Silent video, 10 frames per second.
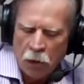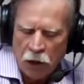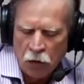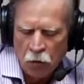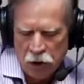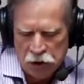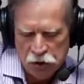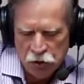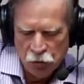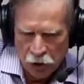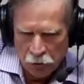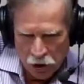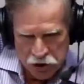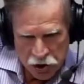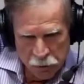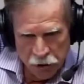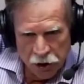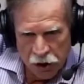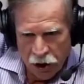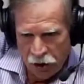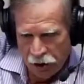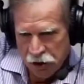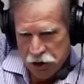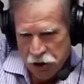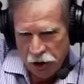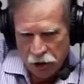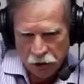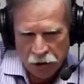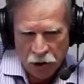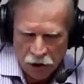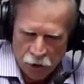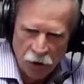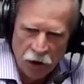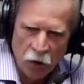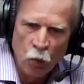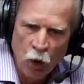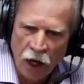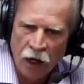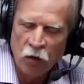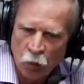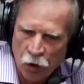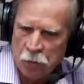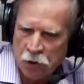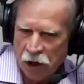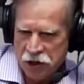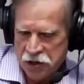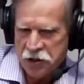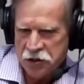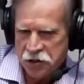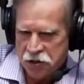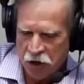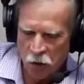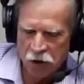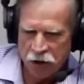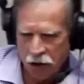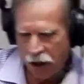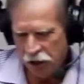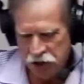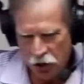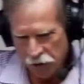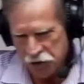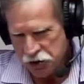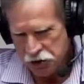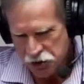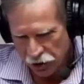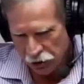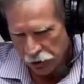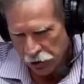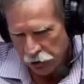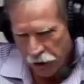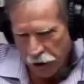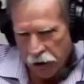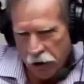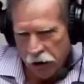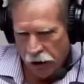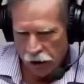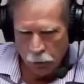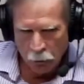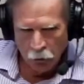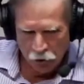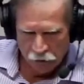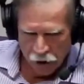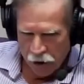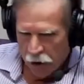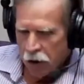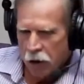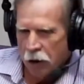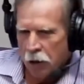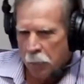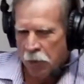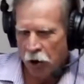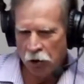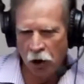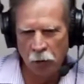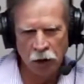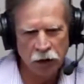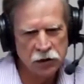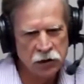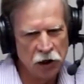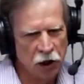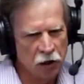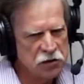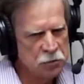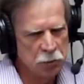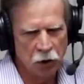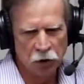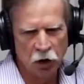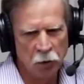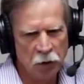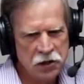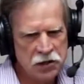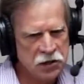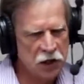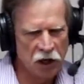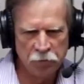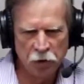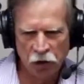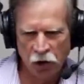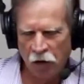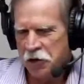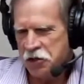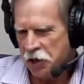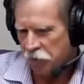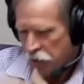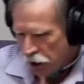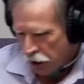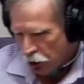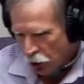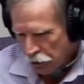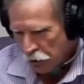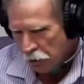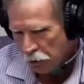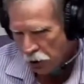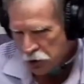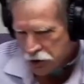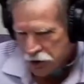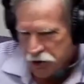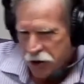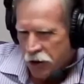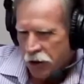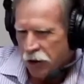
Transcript: I went to Red Rocks Community College and I learned how to run a Wang word processor. So I went to college all these years, didn't learn a thing, got a little bit motivated, built all my tariffs, built all my stuff, built all this stuff, kind of going through the motions.